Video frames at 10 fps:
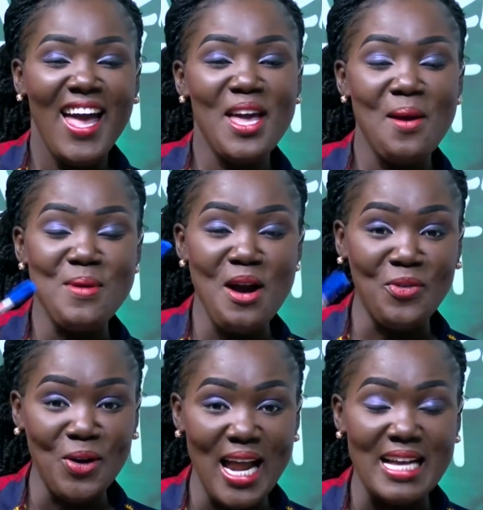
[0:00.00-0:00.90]
Ye be a
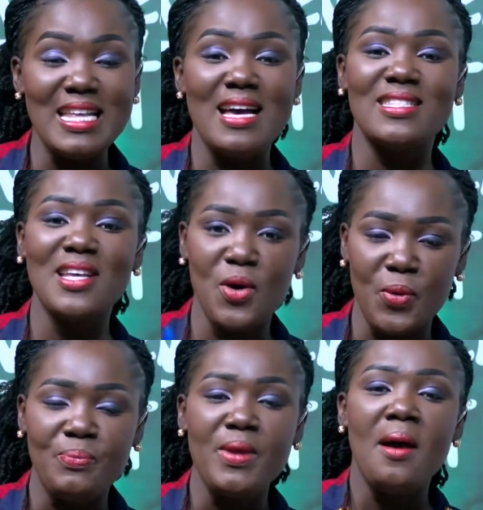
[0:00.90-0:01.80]
phone lines now,
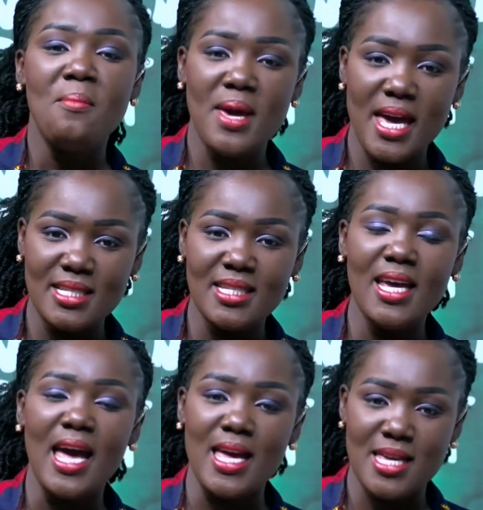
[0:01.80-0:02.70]
still,
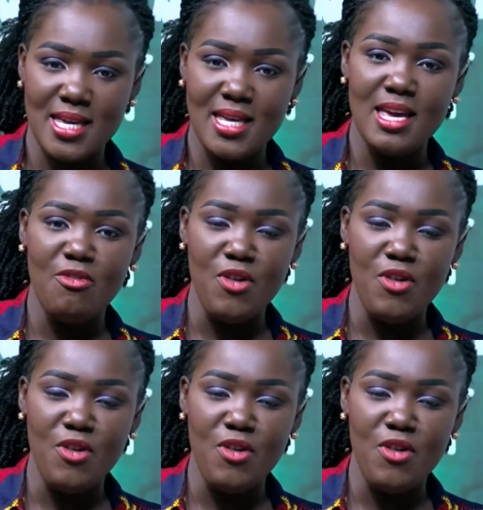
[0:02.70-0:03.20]
Meje eyi your